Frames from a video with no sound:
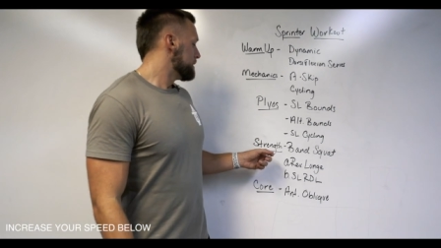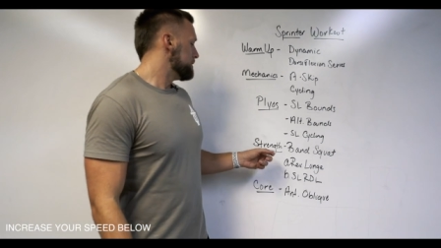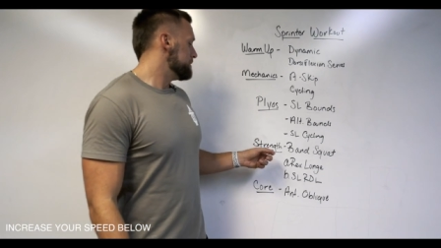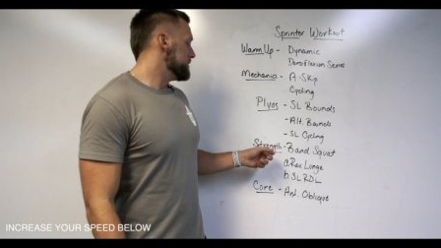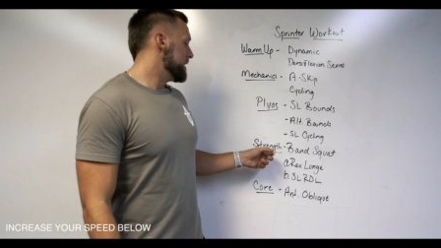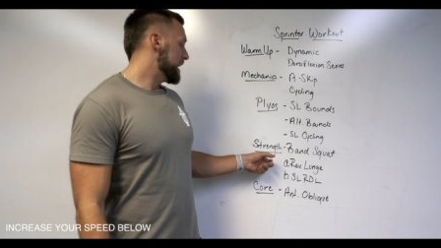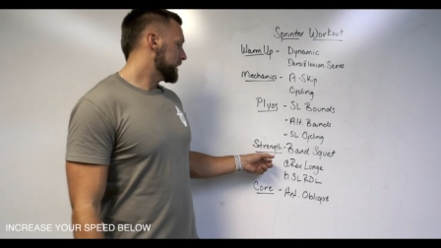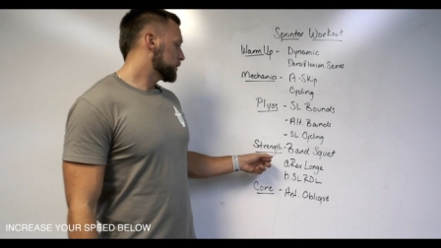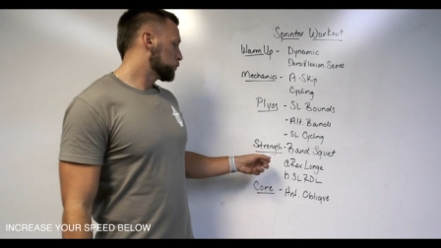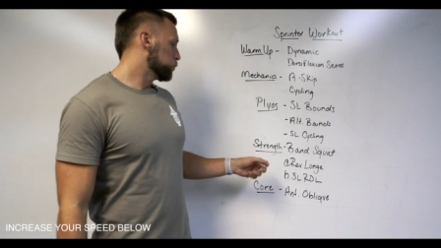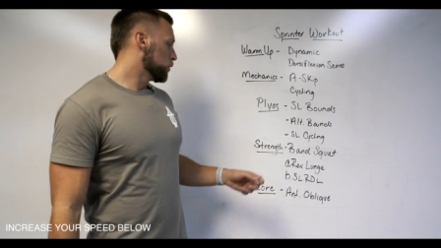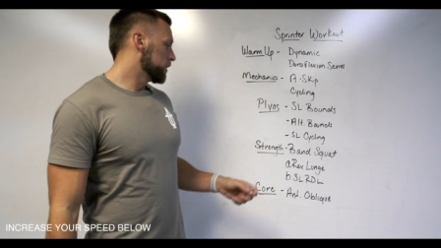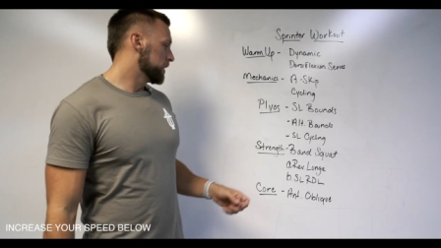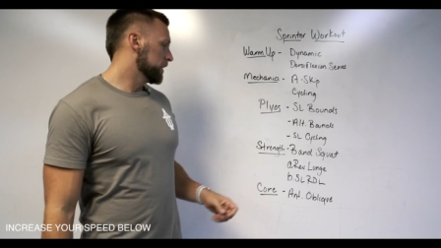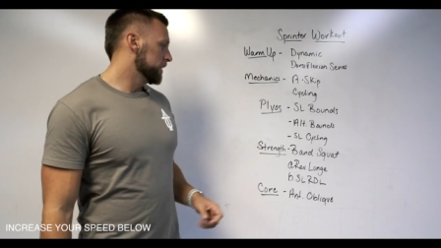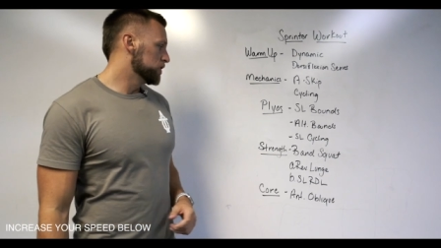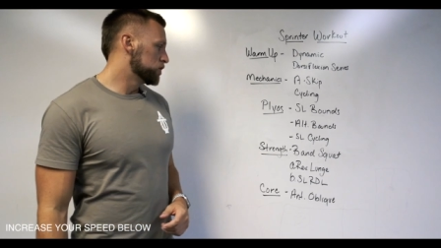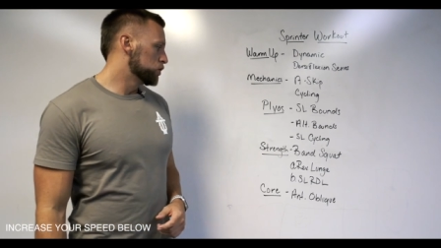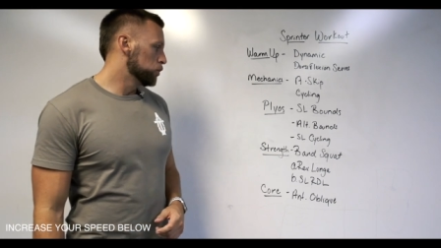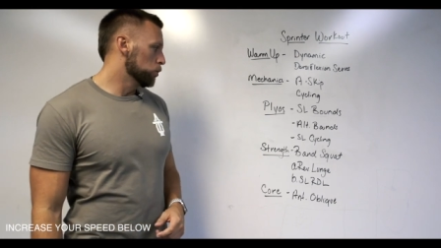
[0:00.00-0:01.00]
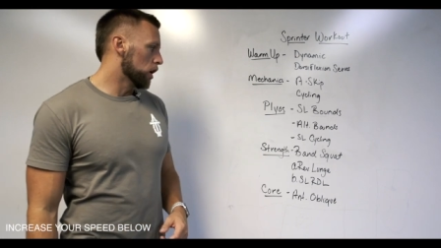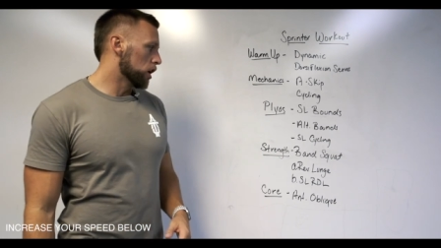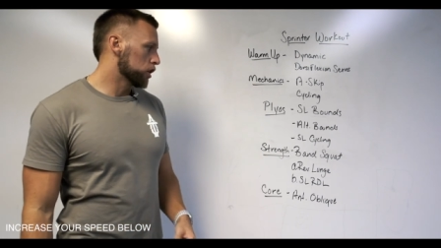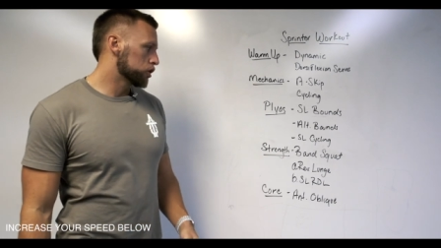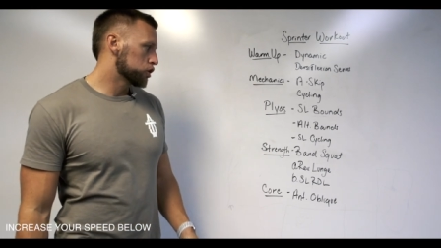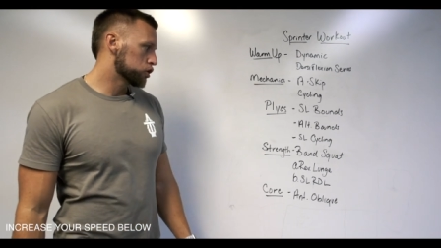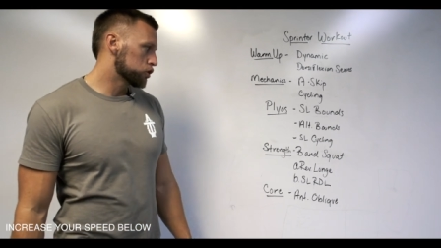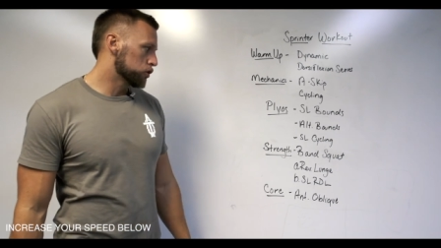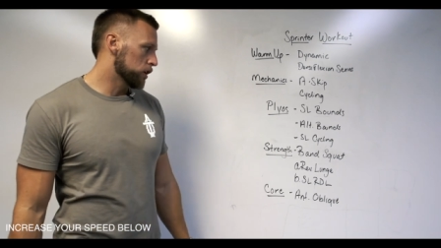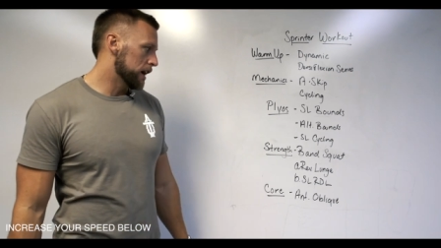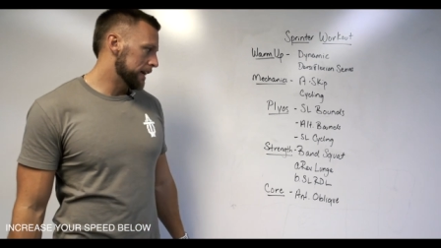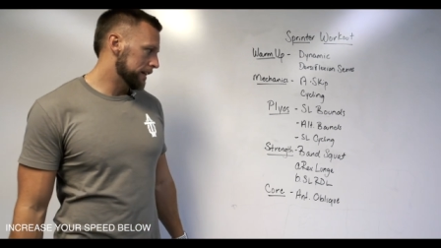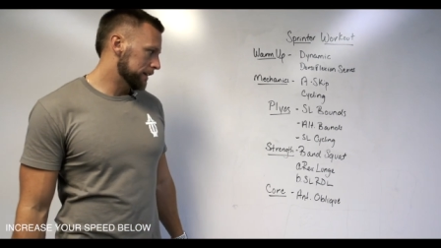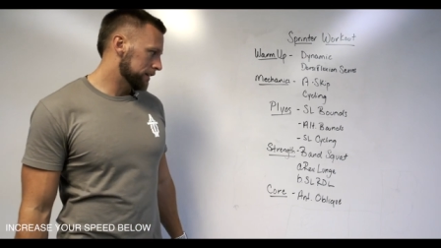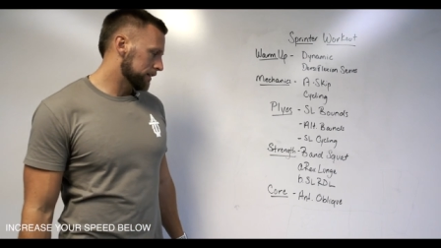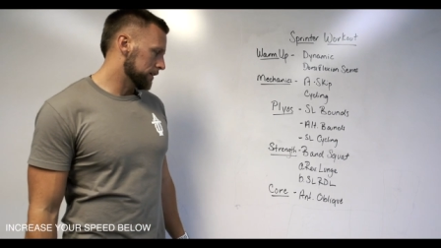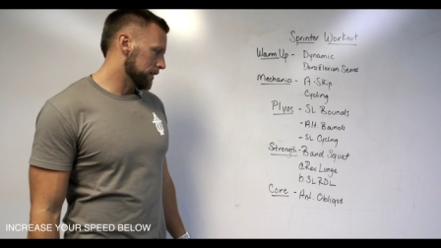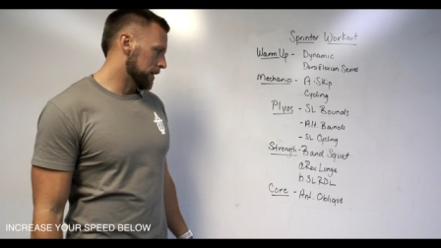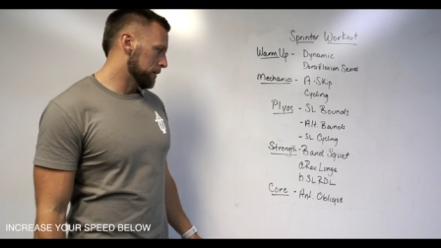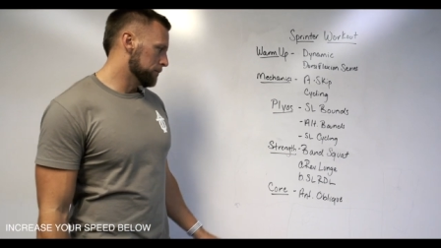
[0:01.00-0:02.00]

Next, we'll get into our strength.